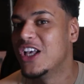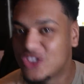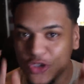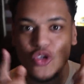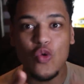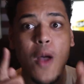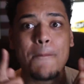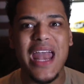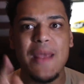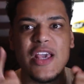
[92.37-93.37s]
So you
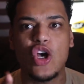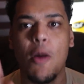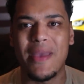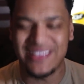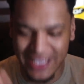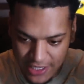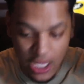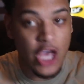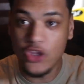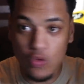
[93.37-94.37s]
lot better be commenting.
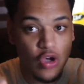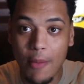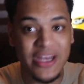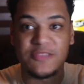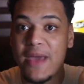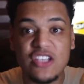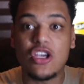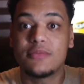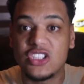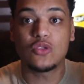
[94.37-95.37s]
You can comment as many
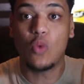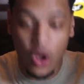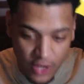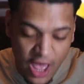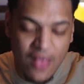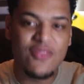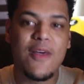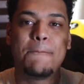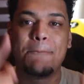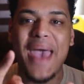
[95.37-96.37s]
times as you want.
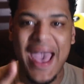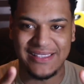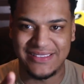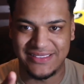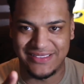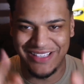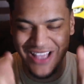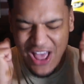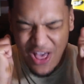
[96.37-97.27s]
The best